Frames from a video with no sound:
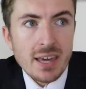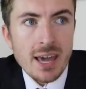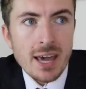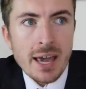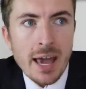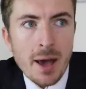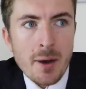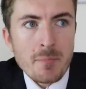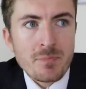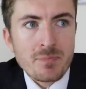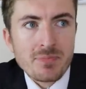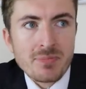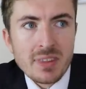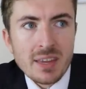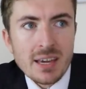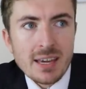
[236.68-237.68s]
He, he, um,
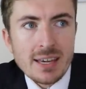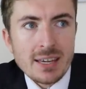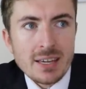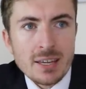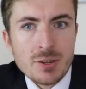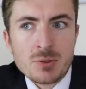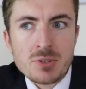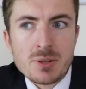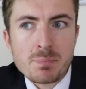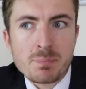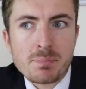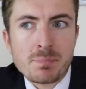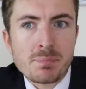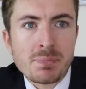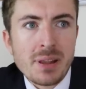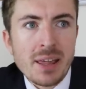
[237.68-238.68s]
he used to
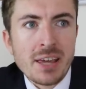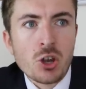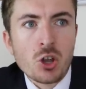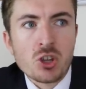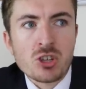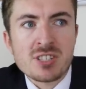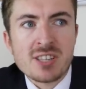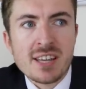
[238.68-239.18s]
play at Hull